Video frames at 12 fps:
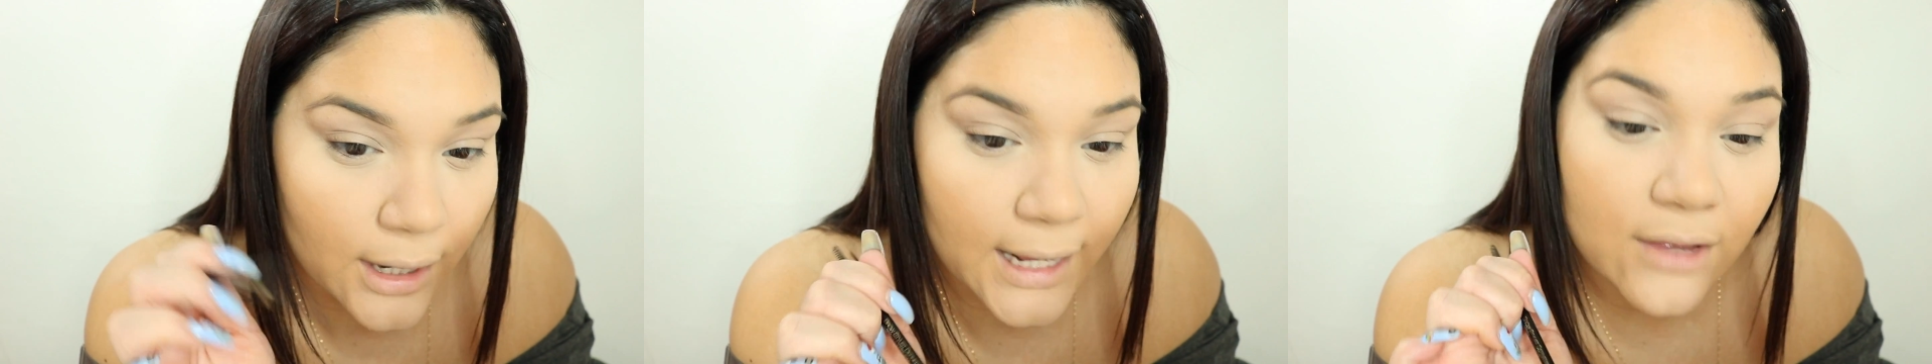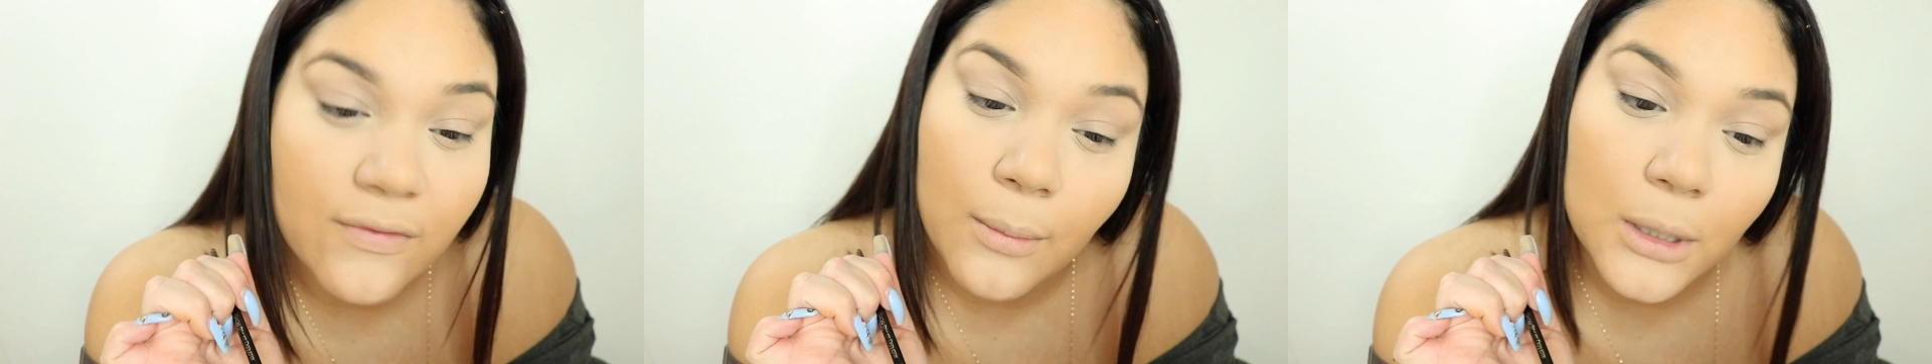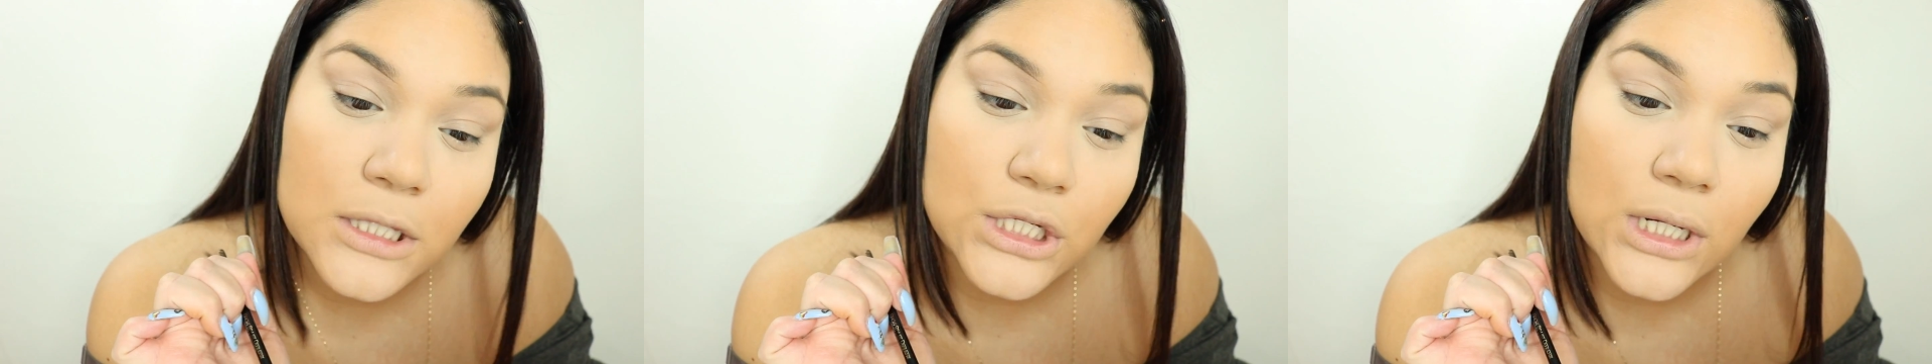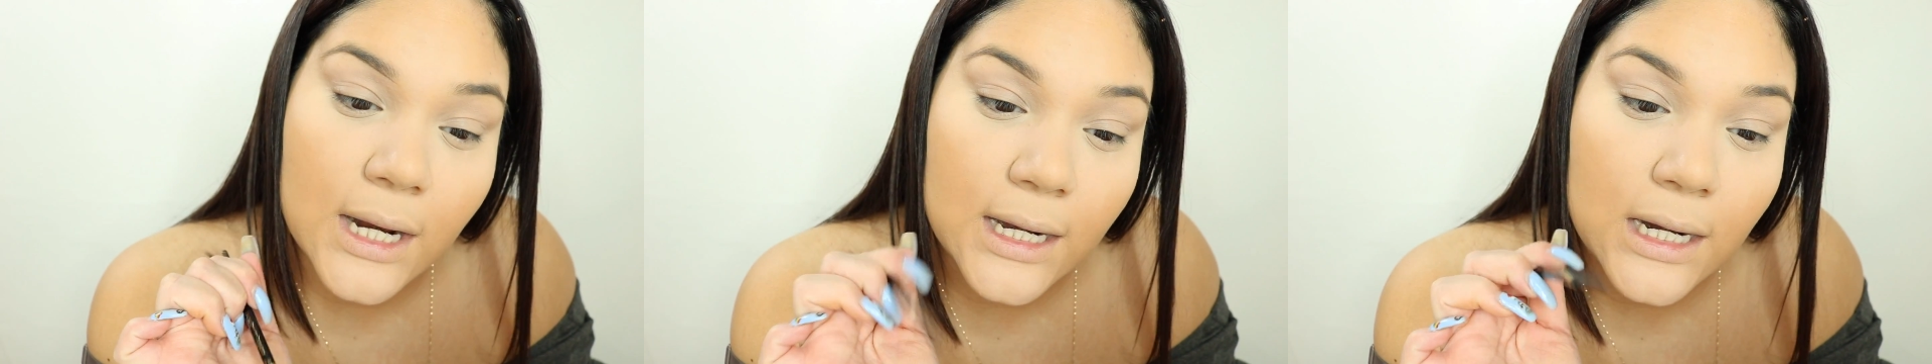like if I'm
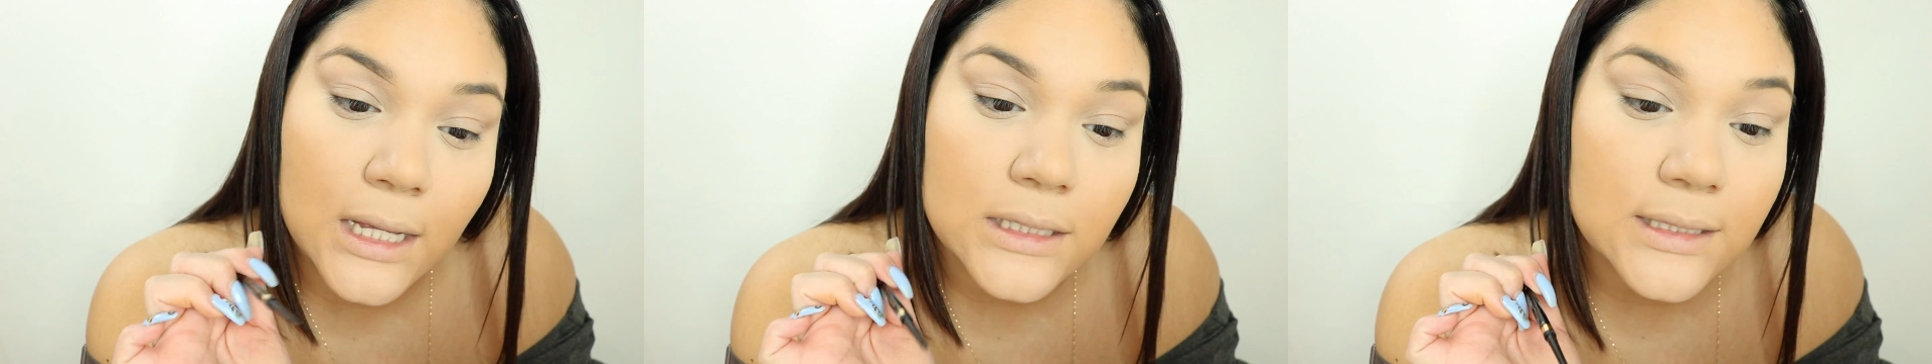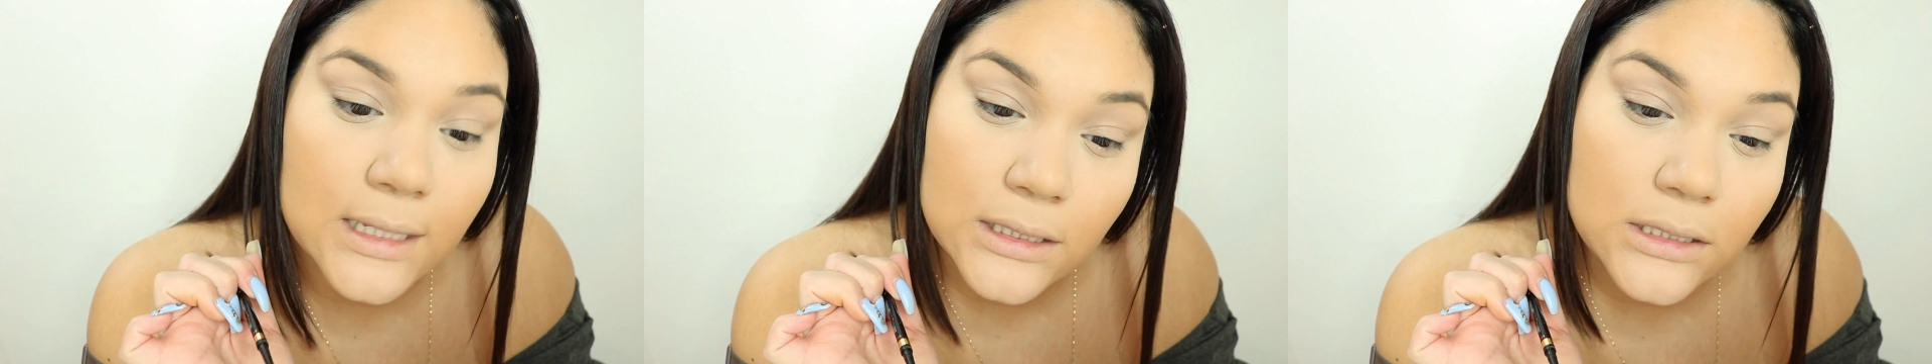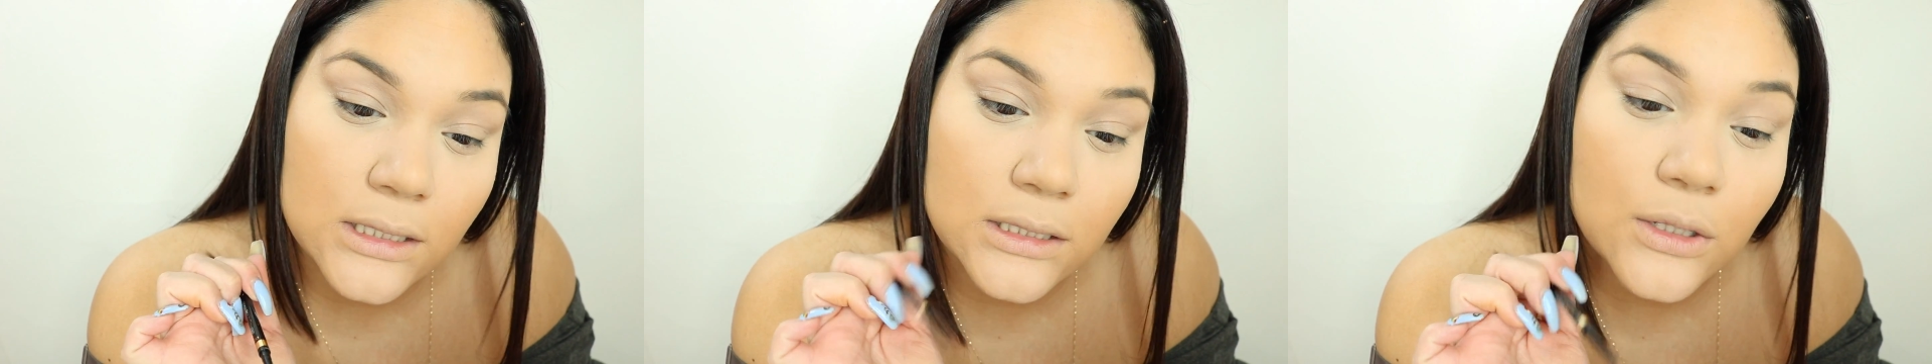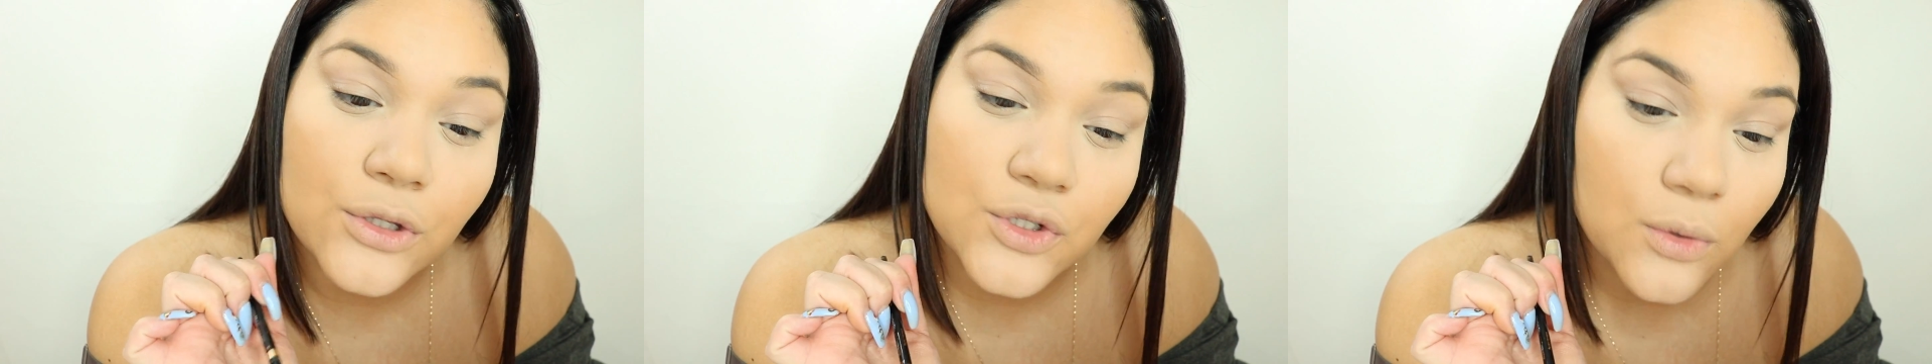underlining a
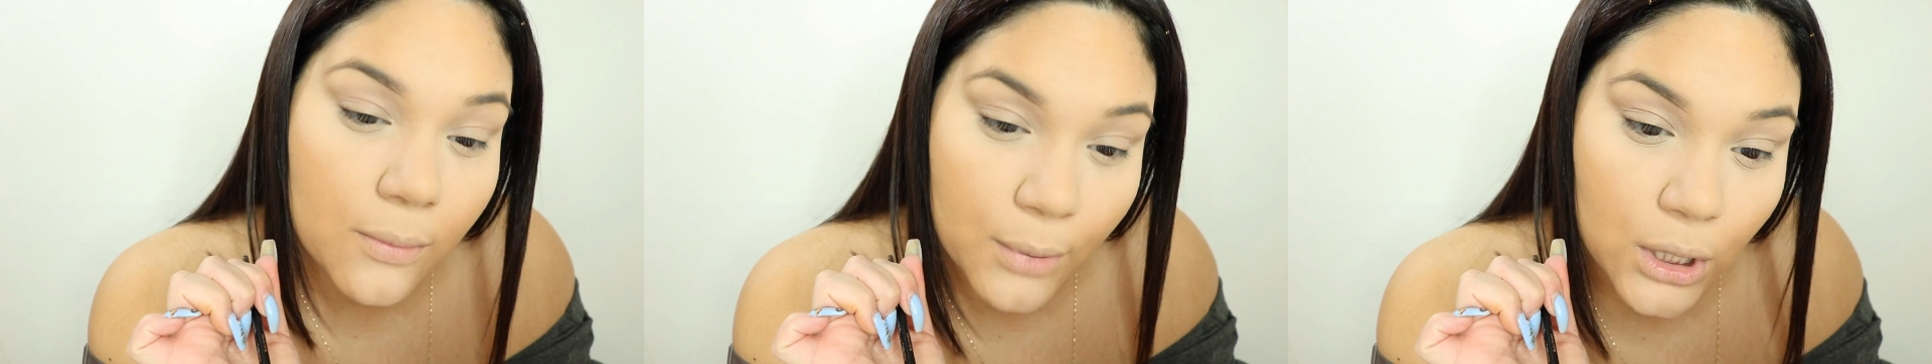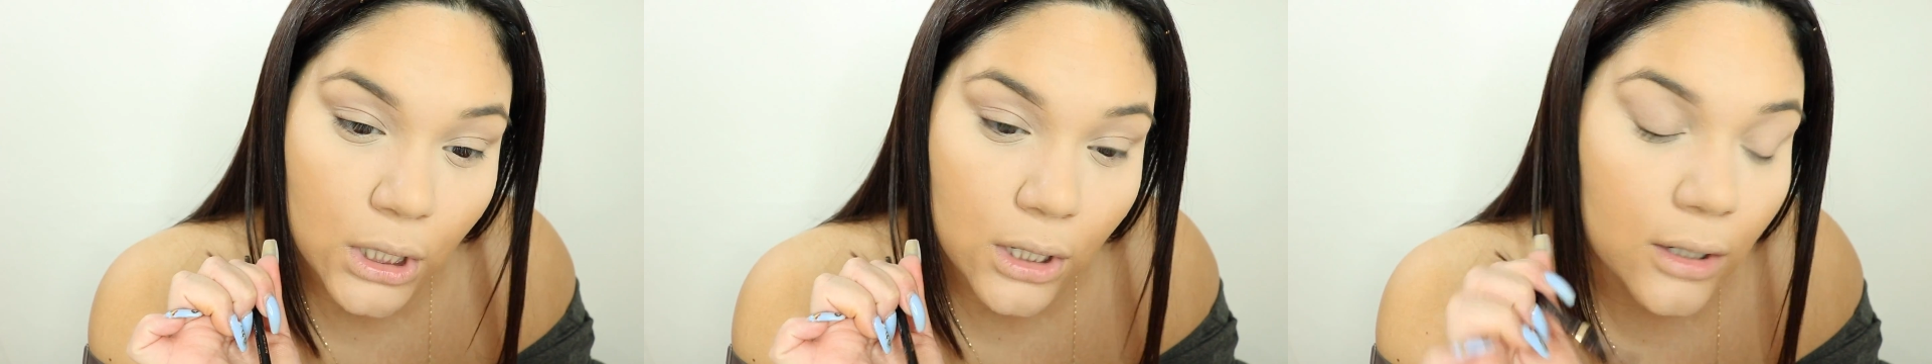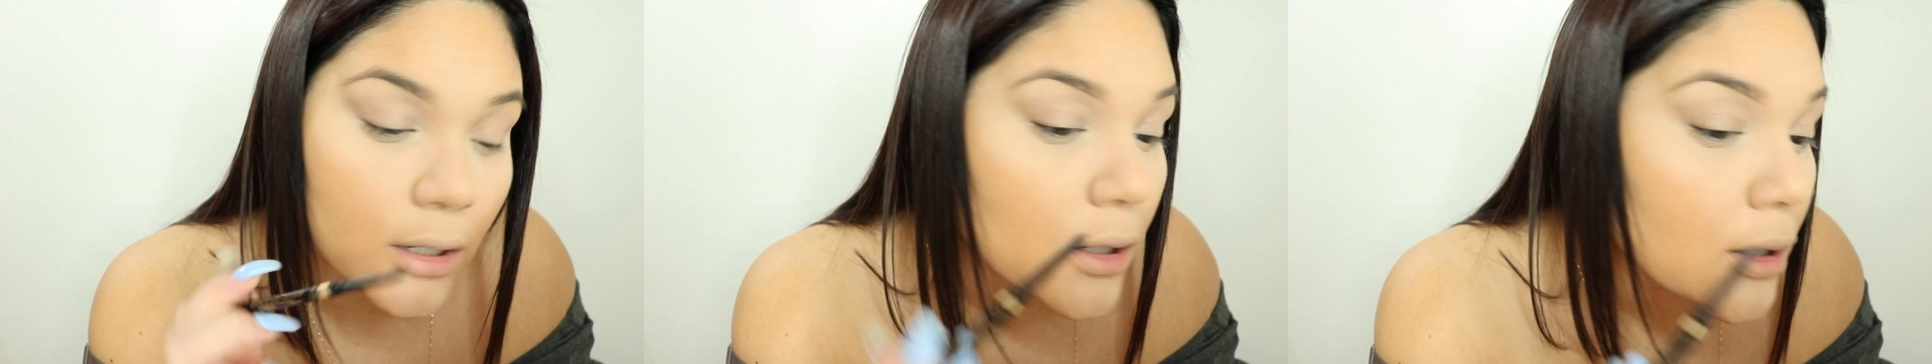sentence under a book.